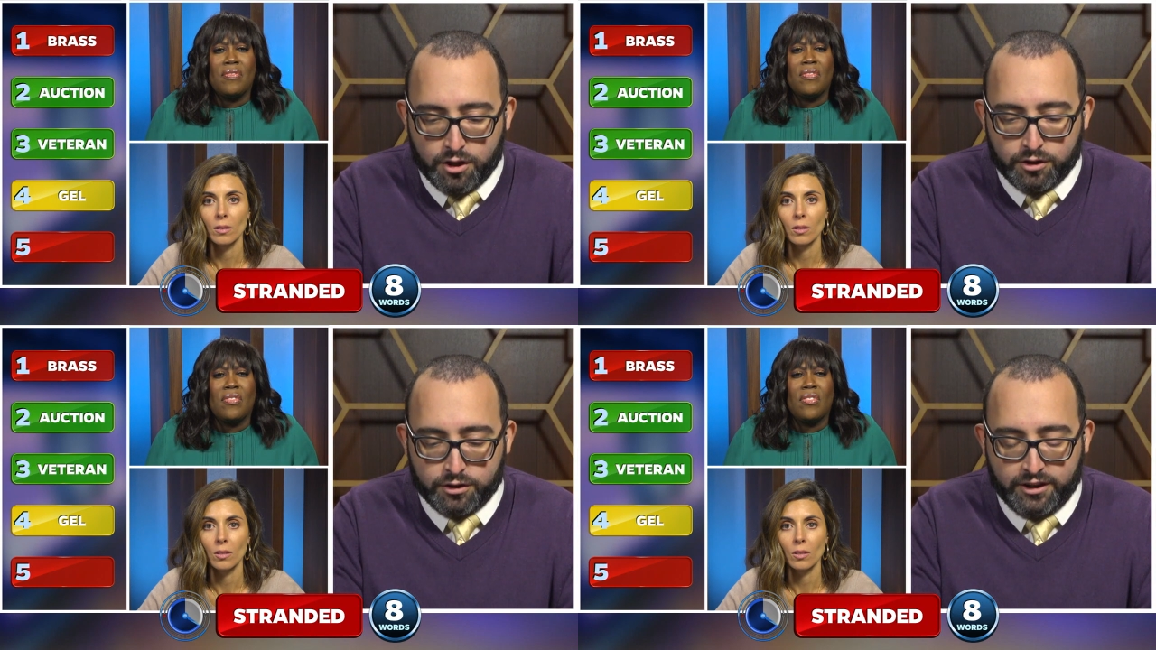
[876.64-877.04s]

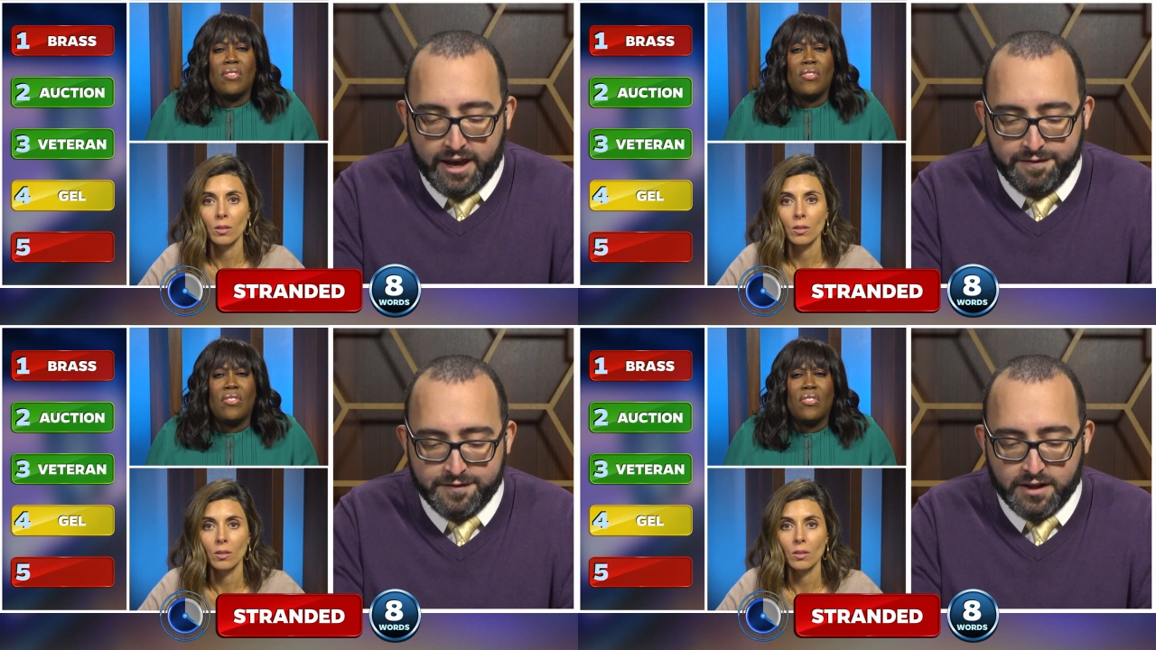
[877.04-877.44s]

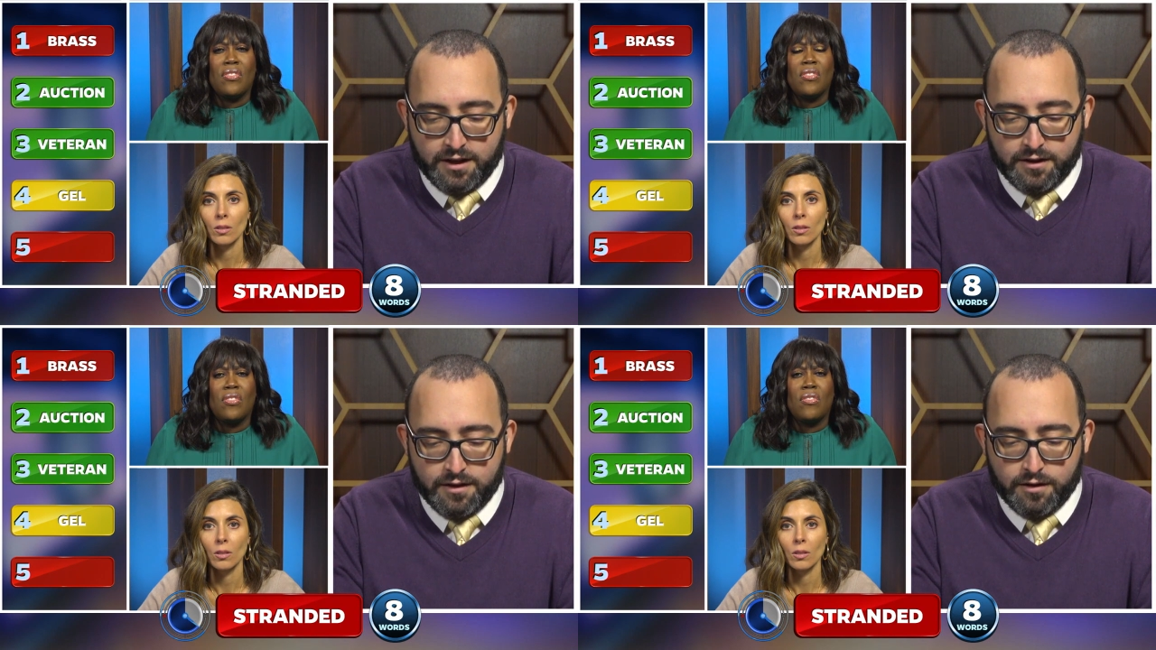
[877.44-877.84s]
Speaker 1: Left
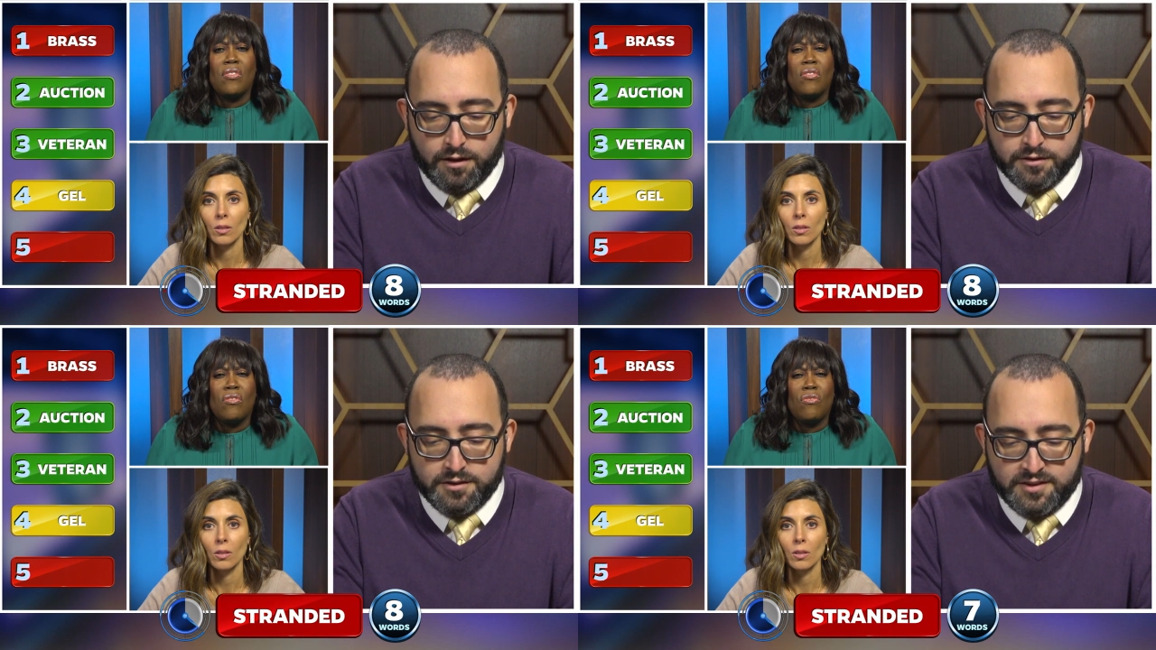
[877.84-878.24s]

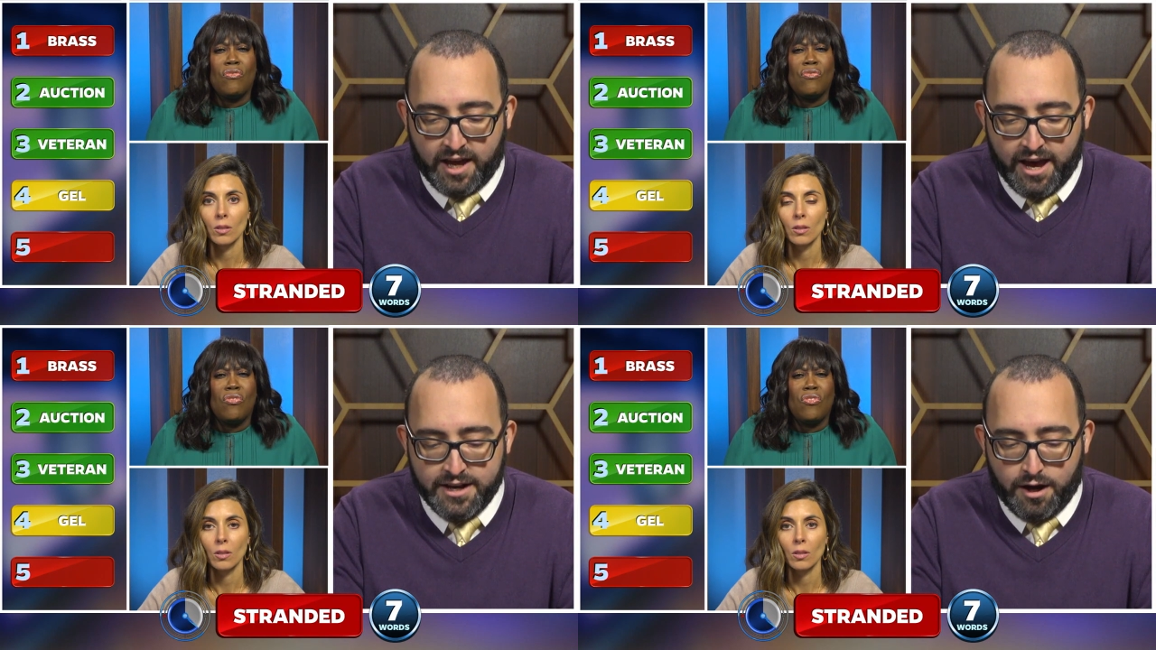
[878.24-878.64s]

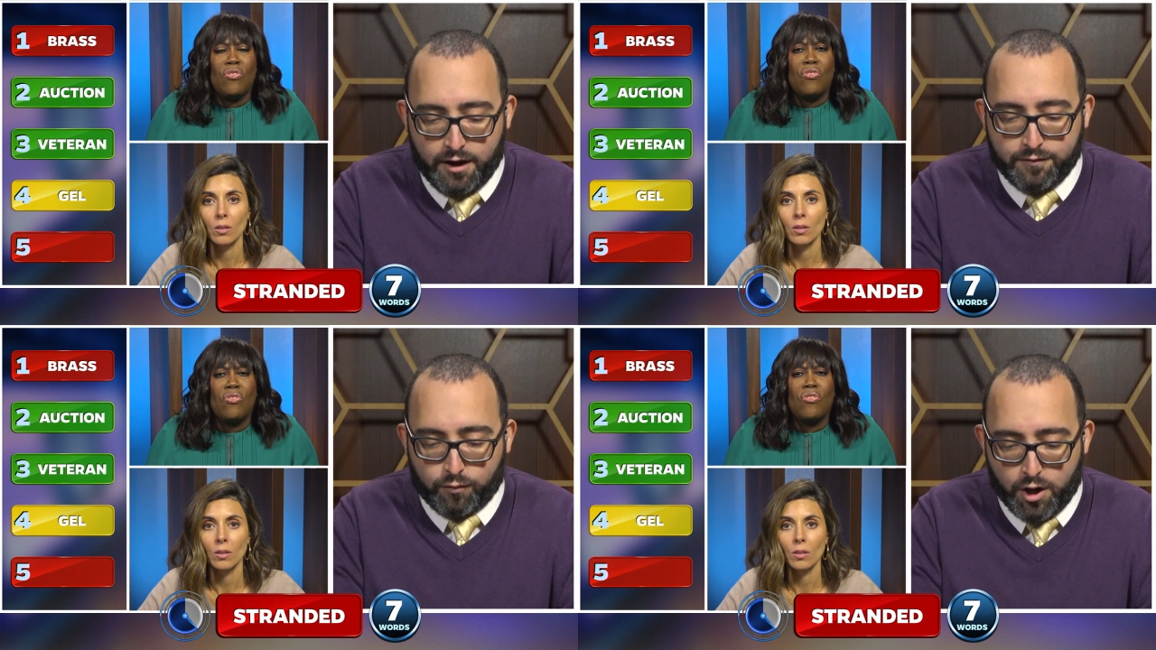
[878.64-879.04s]
side
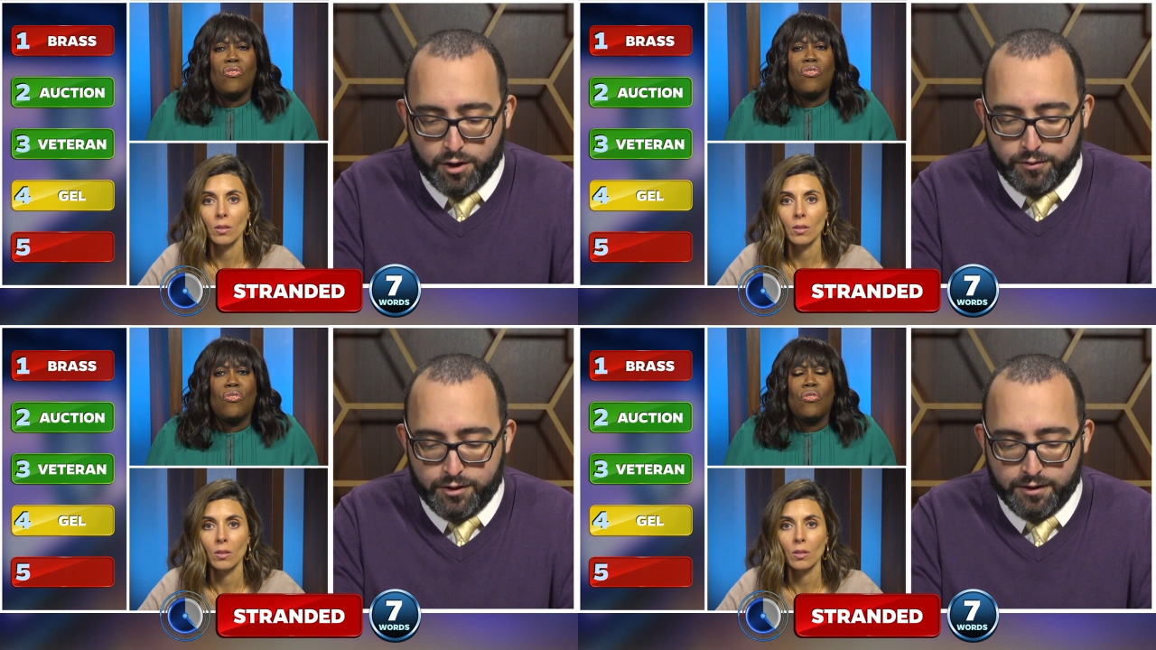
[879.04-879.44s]
of
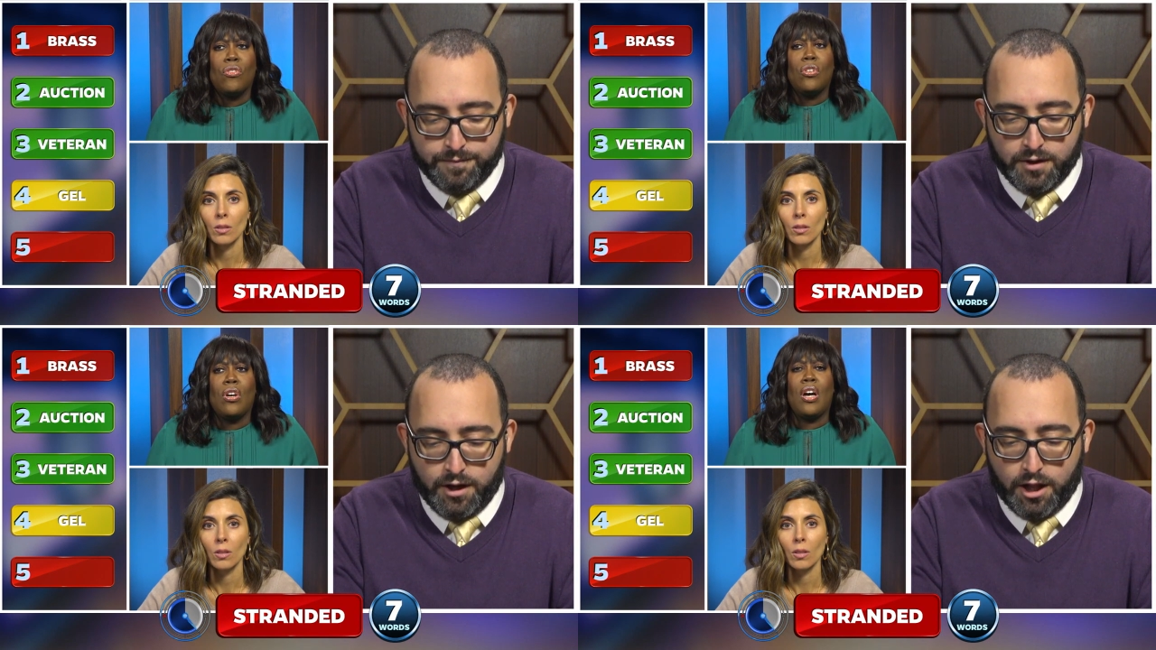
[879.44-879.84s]
road.
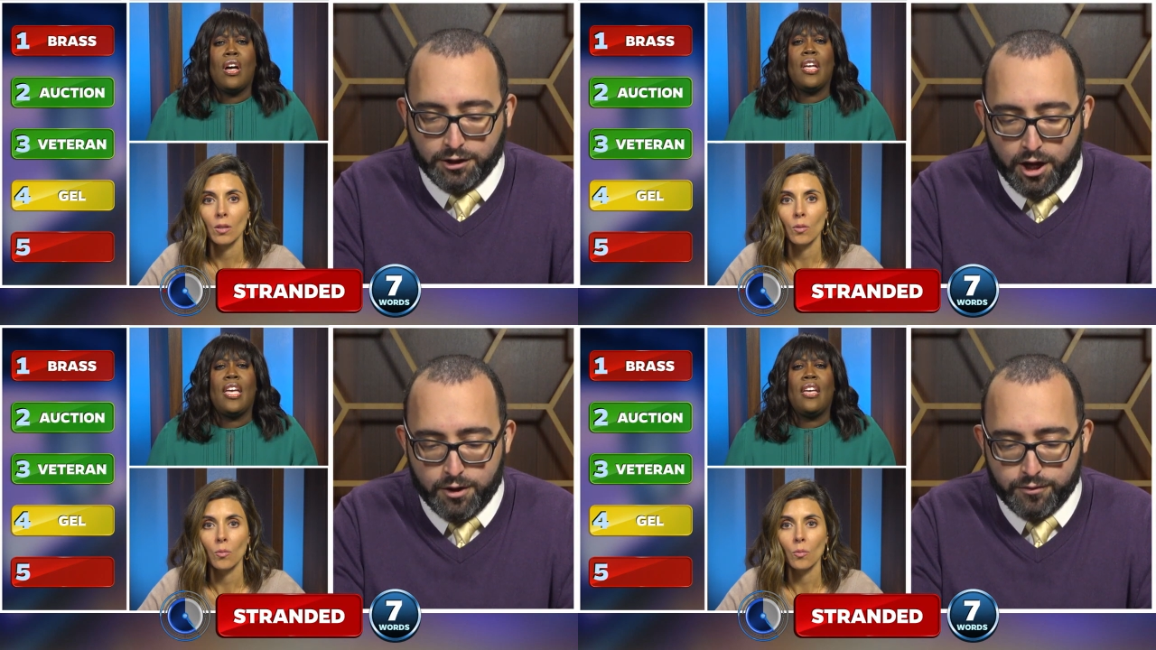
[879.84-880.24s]

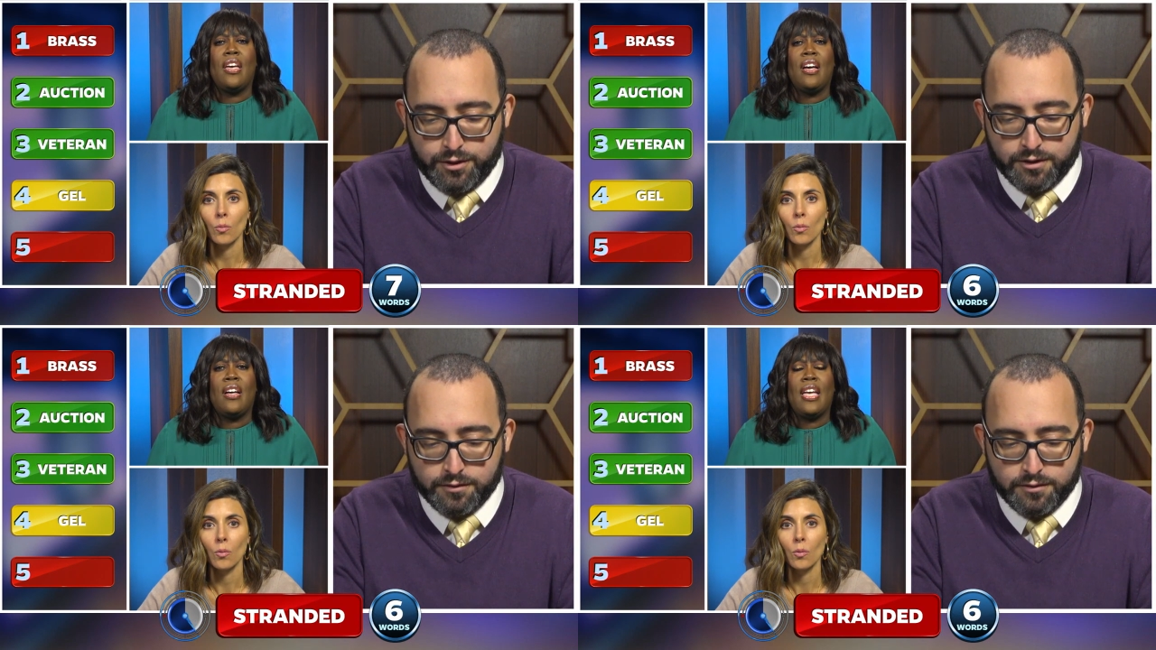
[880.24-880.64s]
Alone.
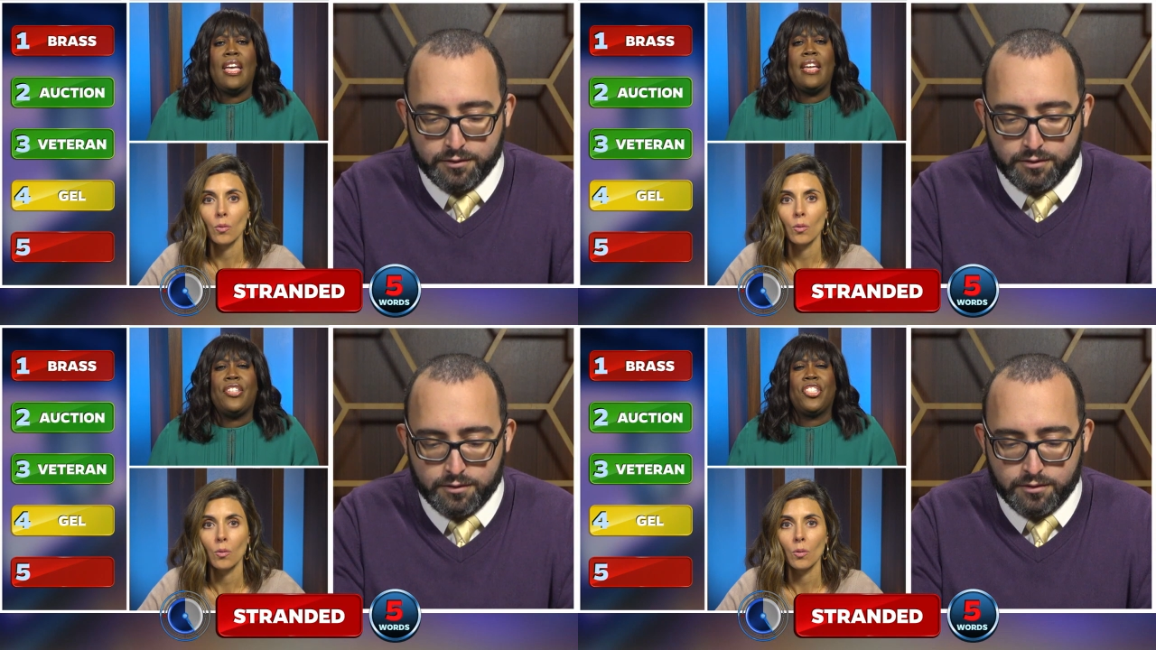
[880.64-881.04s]

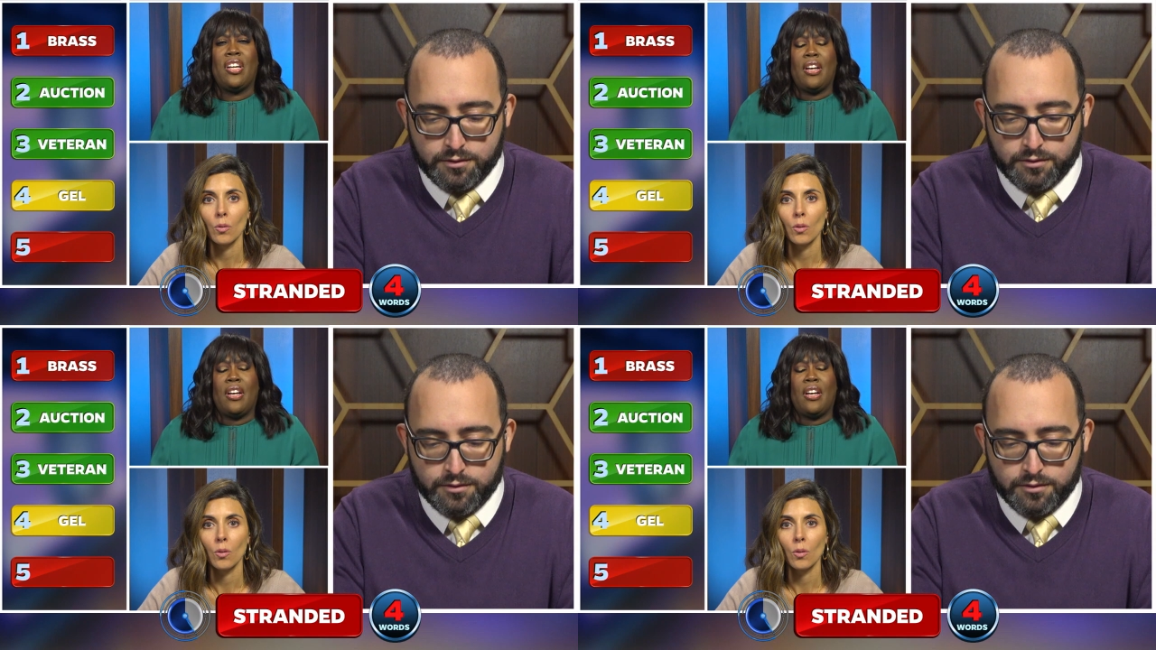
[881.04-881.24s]
Edge.